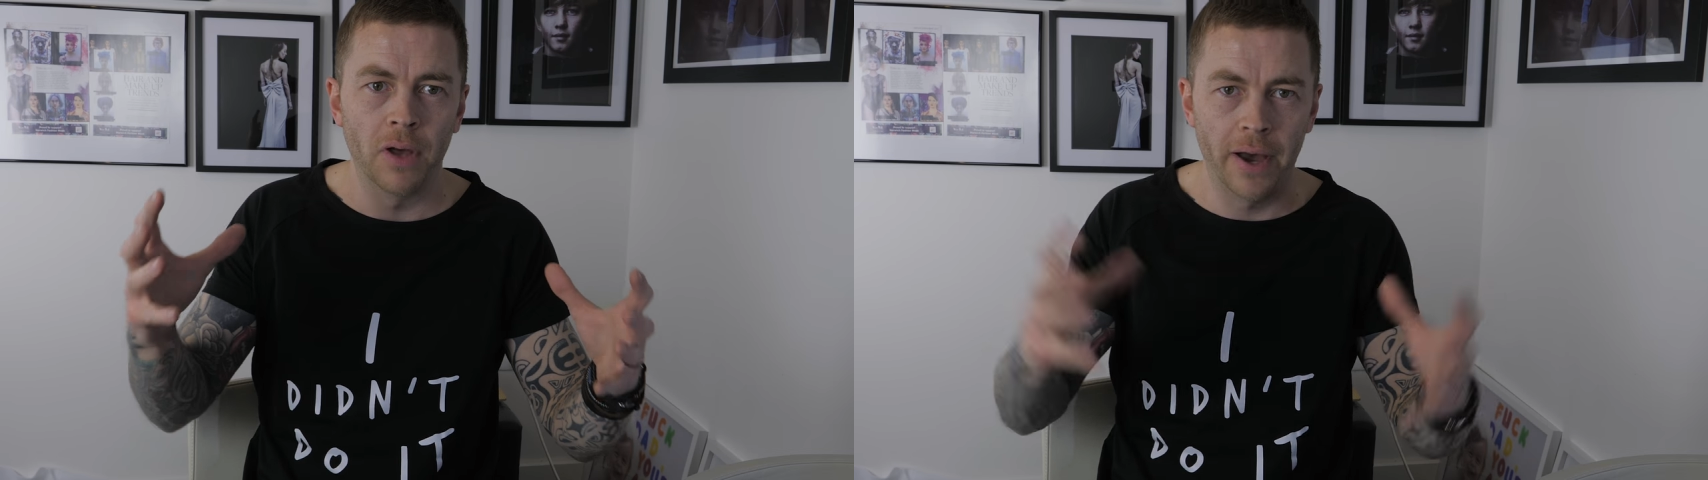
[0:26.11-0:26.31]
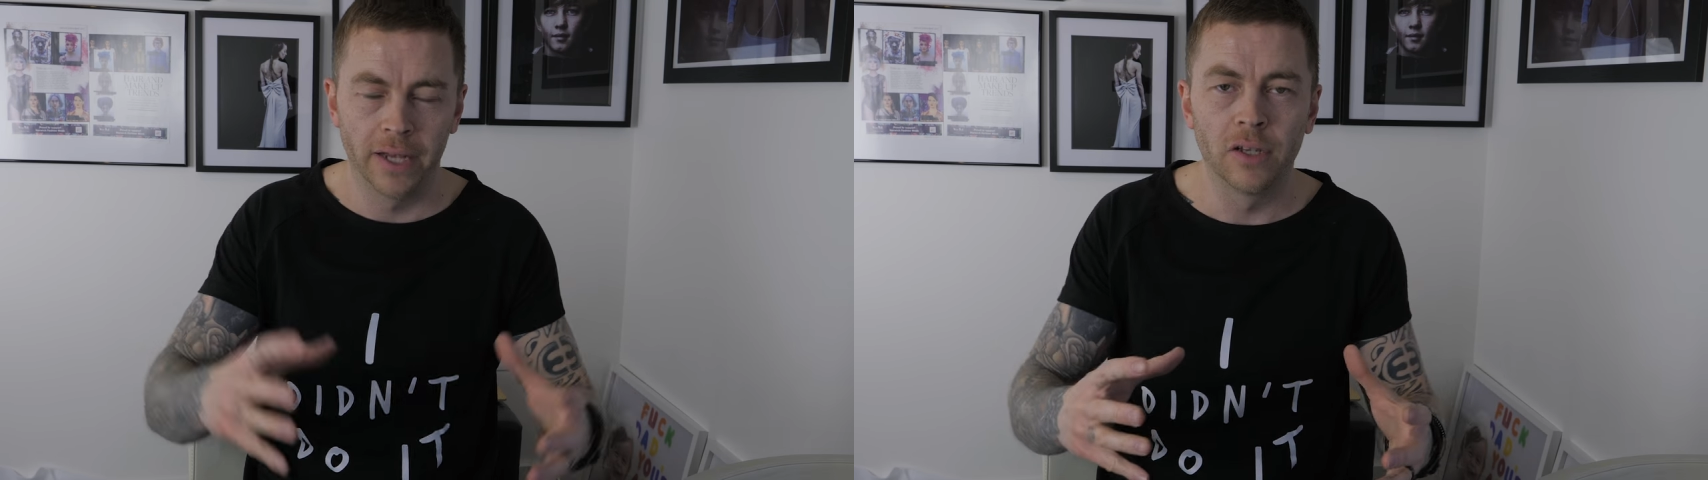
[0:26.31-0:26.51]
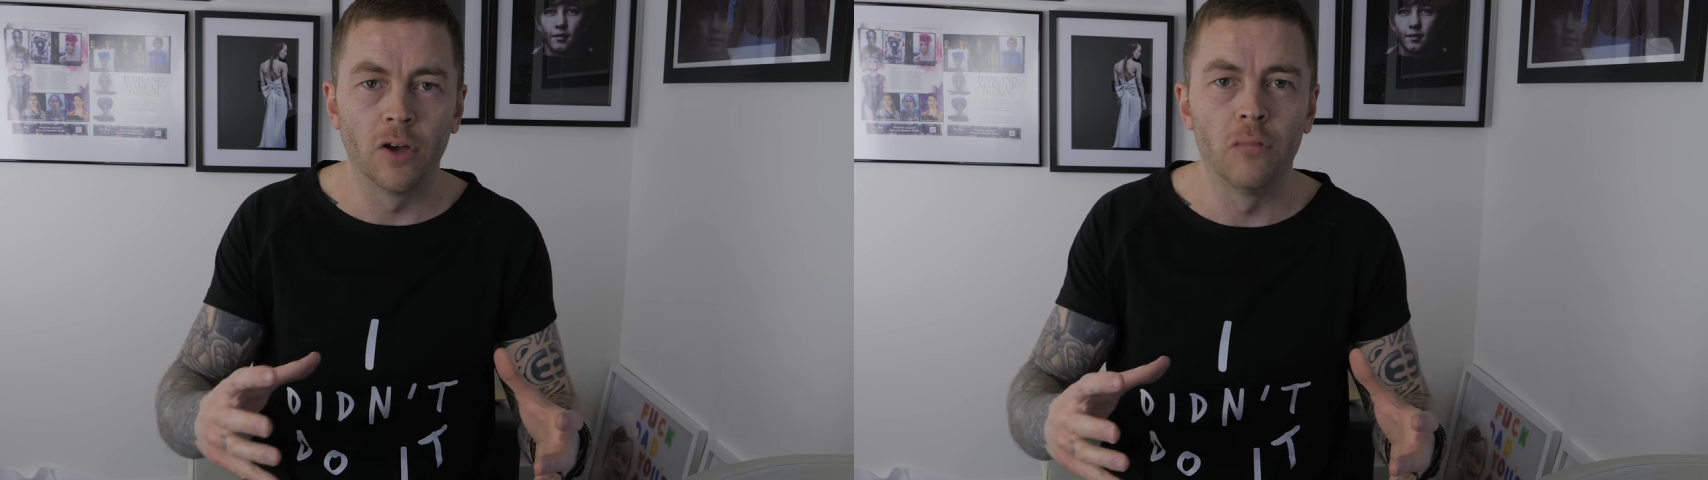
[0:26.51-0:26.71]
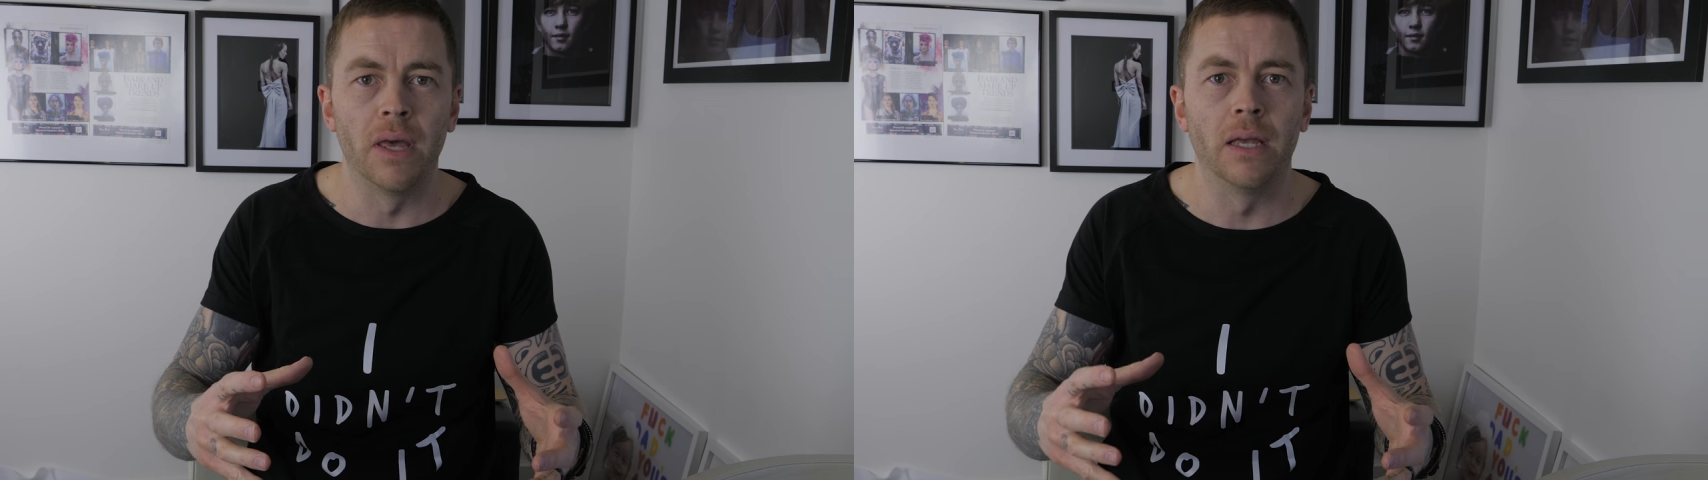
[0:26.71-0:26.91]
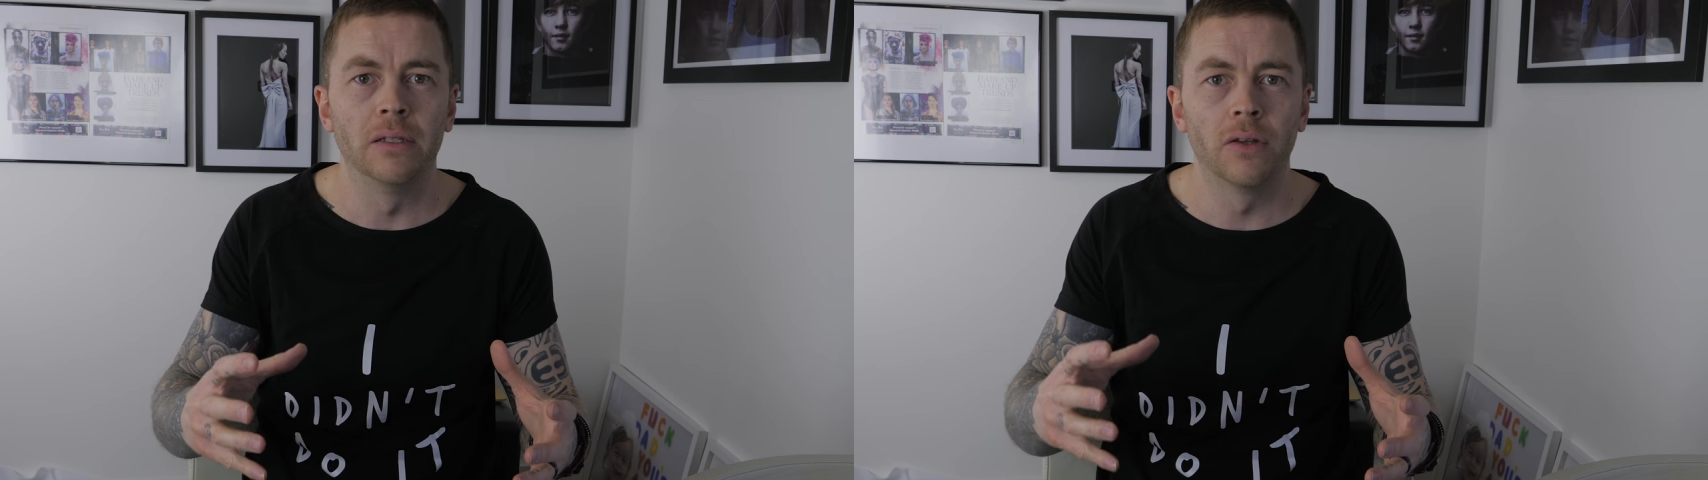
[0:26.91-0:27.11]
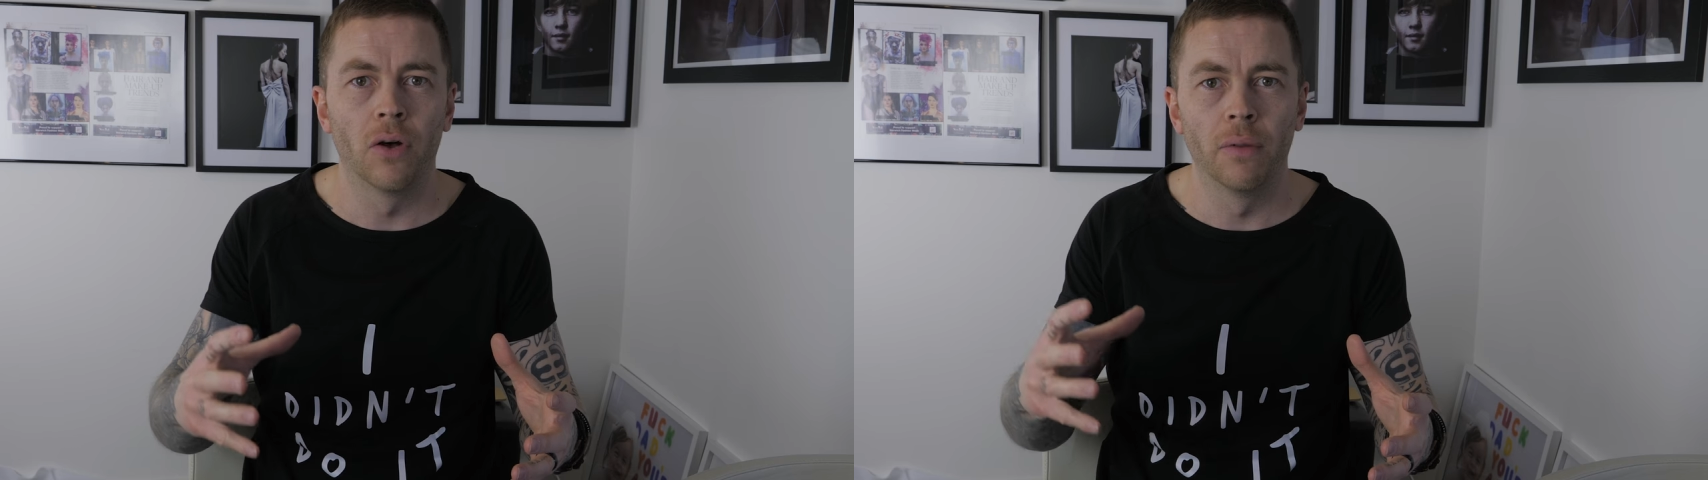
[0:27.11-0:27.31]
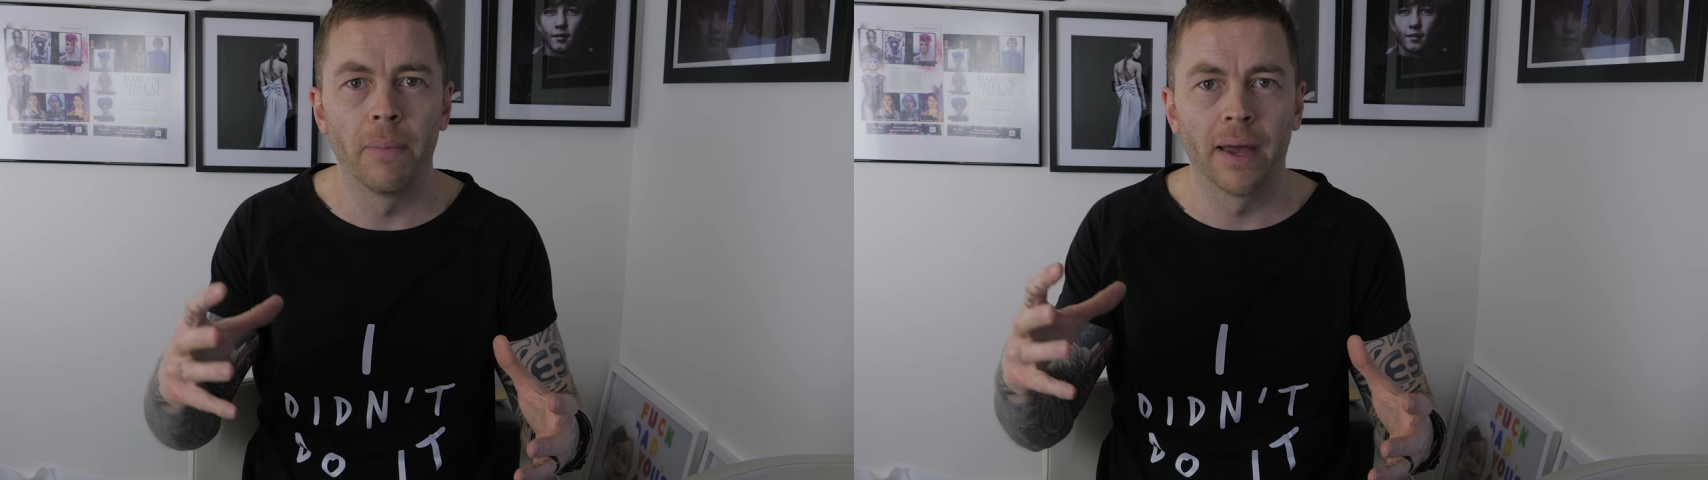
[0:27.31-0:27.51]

ISO means on the